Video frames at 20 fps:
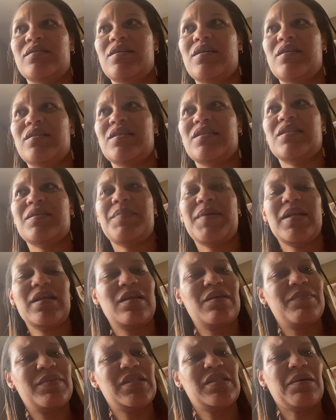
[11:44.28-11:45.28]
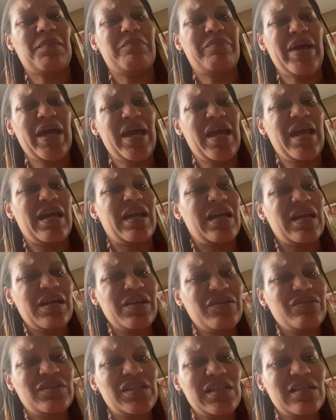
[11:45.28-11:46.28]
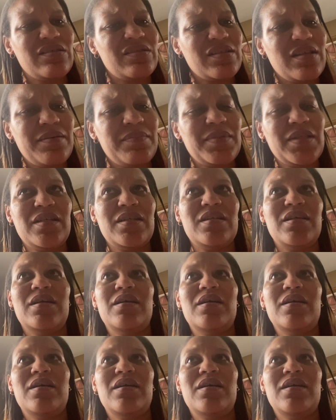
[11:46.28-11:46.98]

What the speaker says: did somebody give me some bad energy or something?